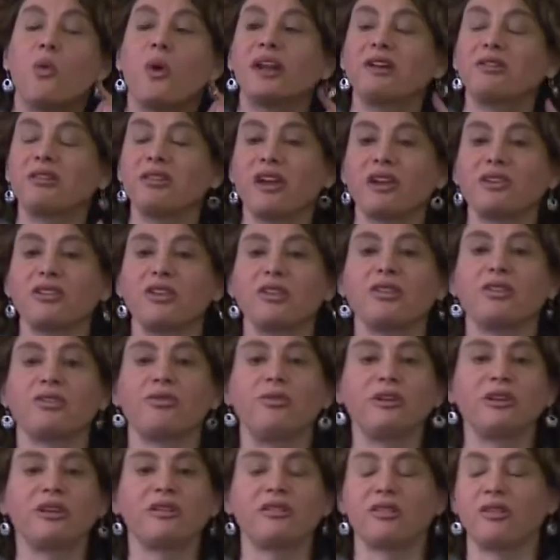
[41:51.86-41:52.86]
When are sections
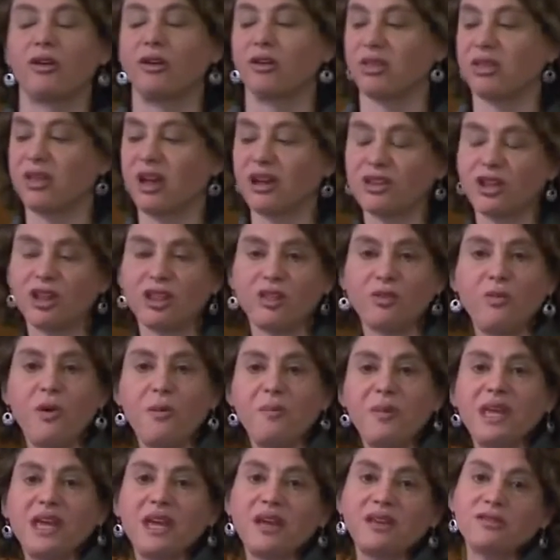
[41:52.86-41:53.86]
going to start? Sections
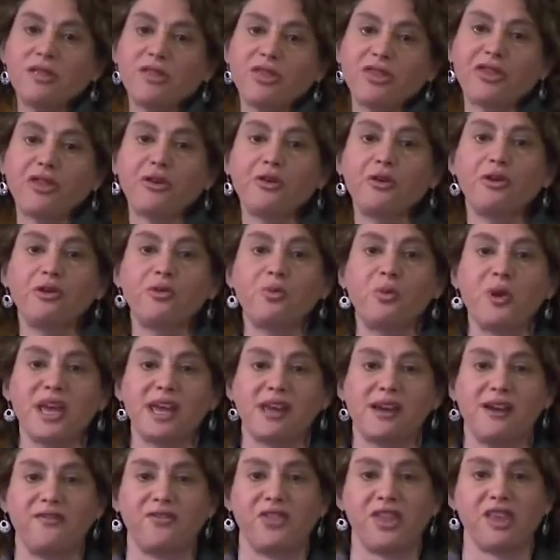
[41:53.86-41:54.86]
will begin the 3rd
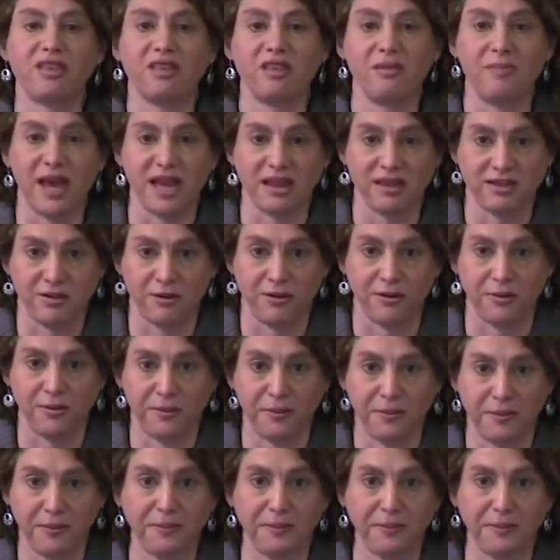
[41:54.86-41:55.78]
week of the semester.